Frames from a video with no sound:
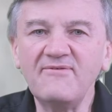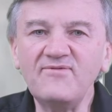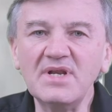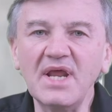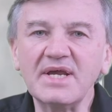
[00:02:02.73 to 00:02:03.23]

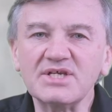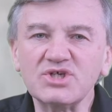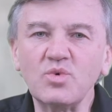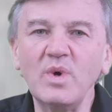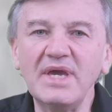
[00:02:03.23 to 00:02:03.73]
feel like a
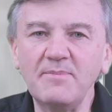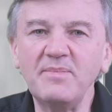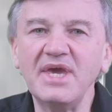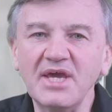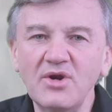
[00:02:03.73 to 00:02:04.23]
square
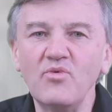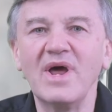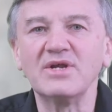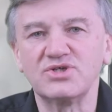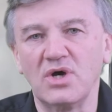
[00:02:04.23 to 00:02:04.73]
peg in a
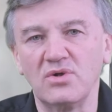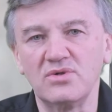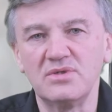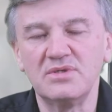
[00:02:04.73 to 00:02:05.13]
round hole.